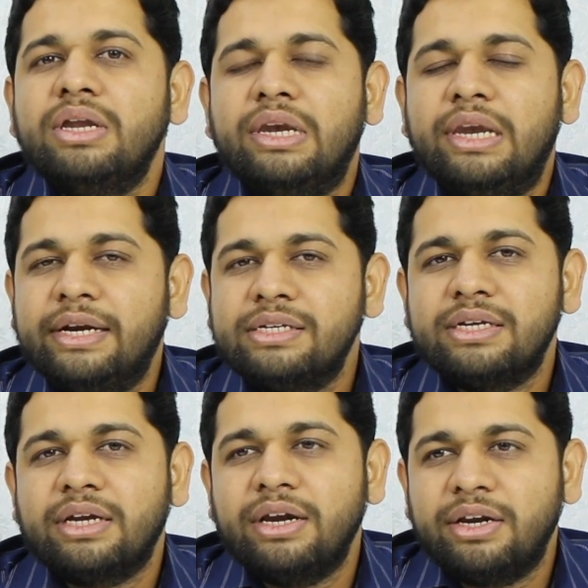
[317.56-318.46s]
late
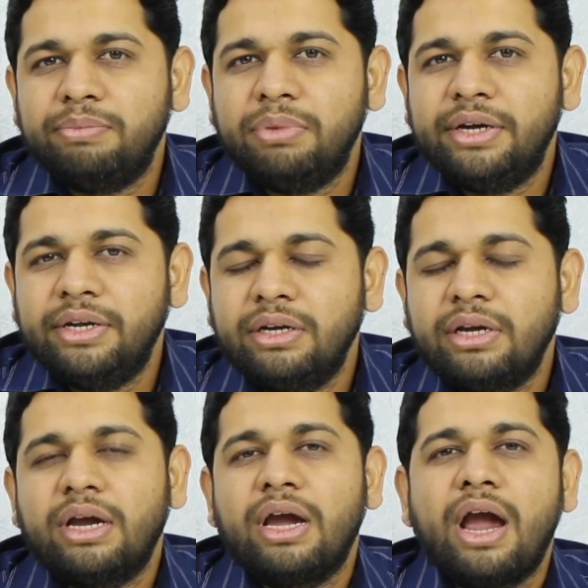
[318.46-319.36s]
secondary bleeding
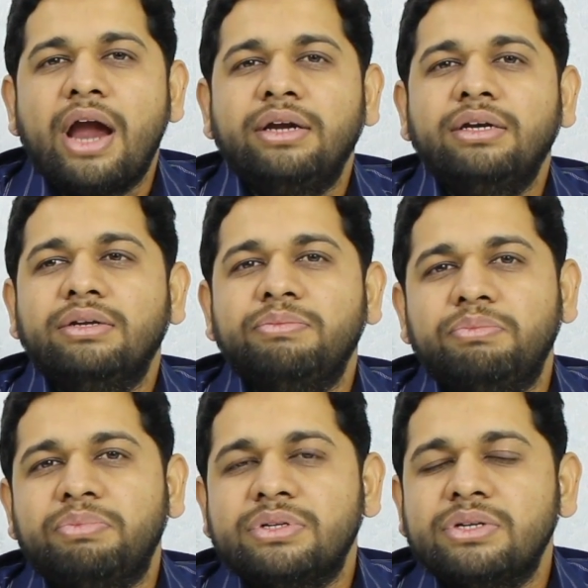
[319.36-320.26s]
and
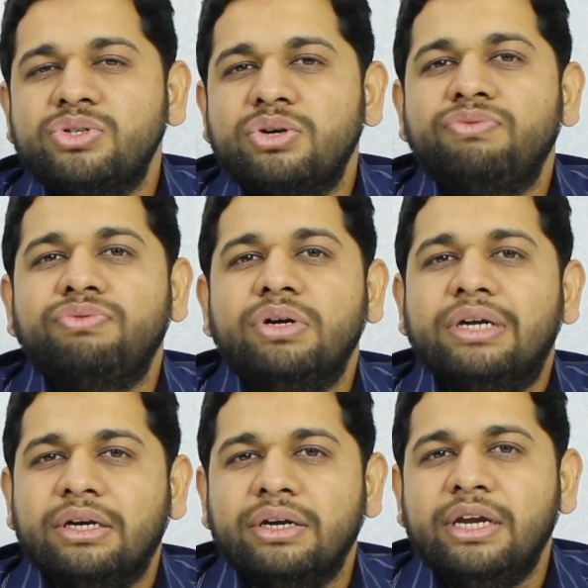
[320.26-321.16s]
presence of
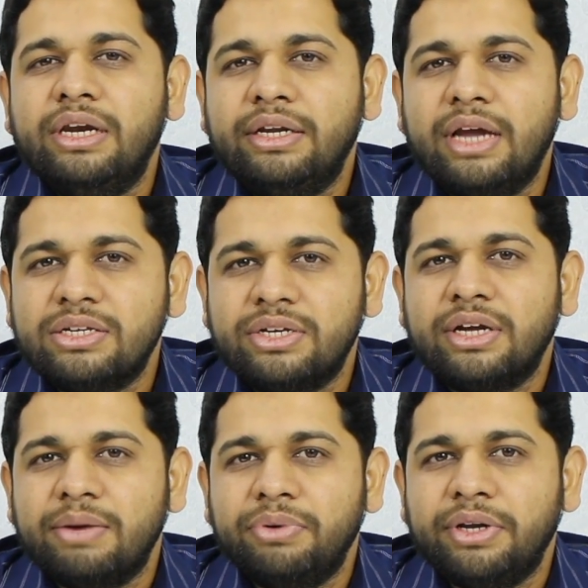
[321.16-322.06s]
delayed
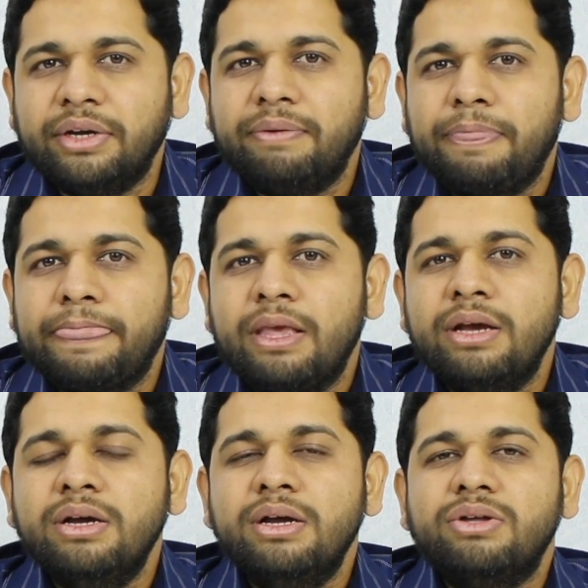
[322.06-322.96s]
gastric emptying.
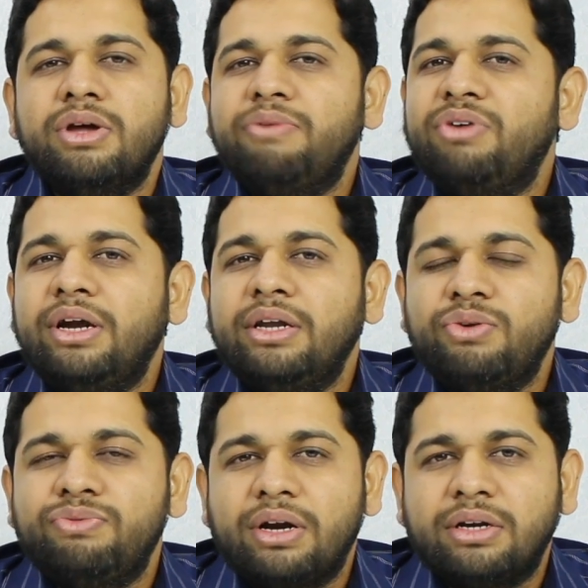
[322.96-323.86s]
A variety
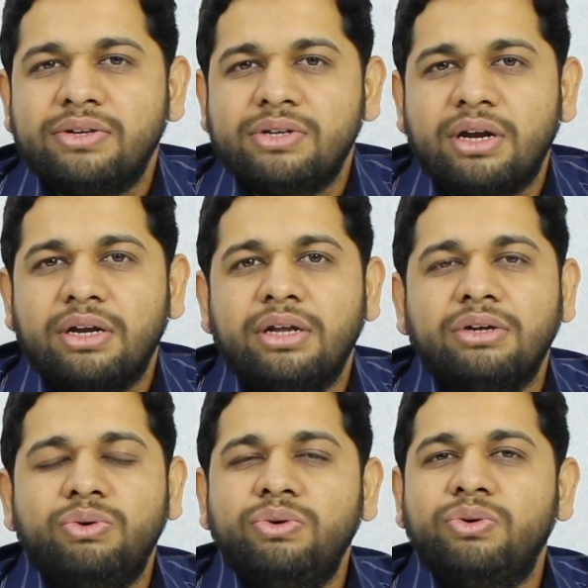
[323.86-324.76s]
of factors are
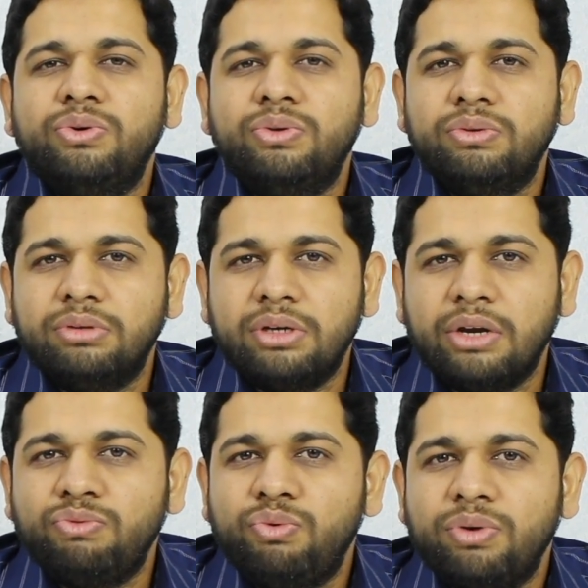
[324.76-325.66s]
known to
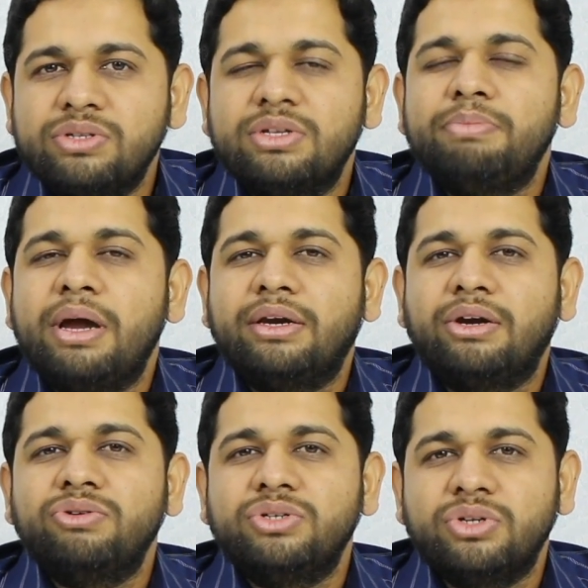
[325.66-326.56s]
influence the
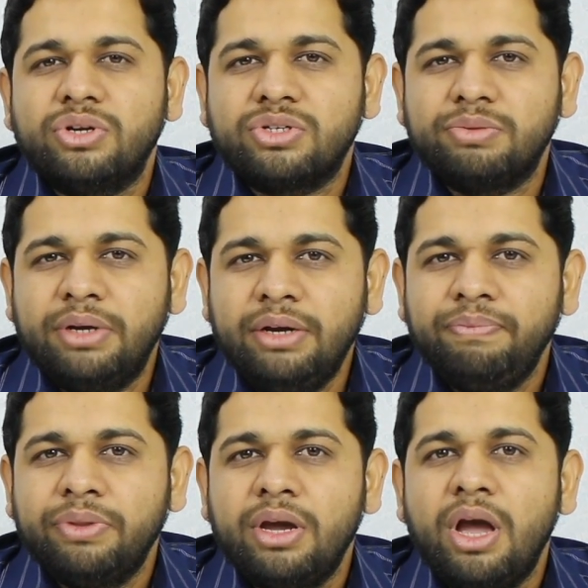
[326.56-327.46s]
pancreaticoduodenectomy.
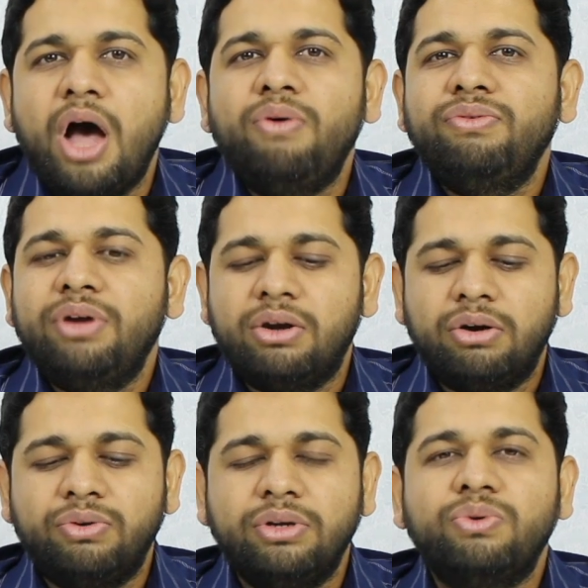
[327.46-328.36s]
However, we are
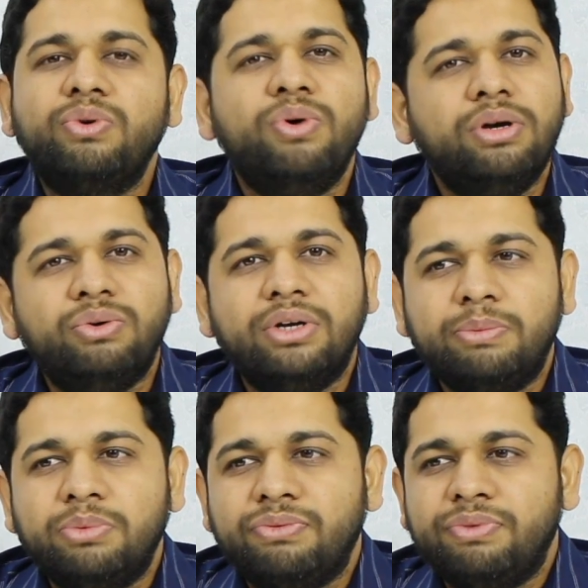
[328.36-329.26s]
not going to go into
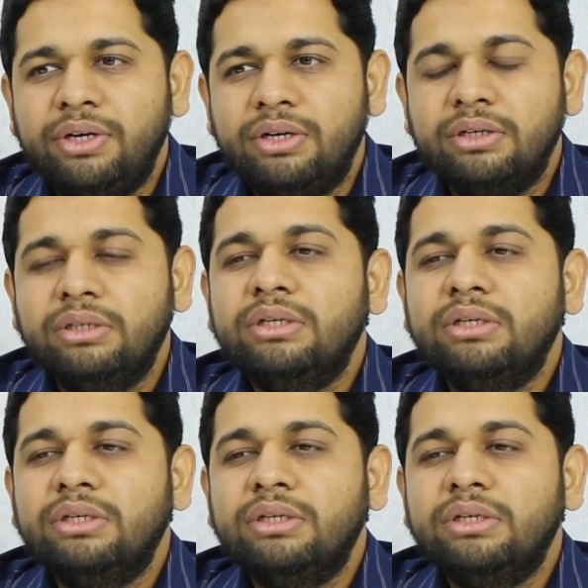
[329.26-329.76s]
depth of it.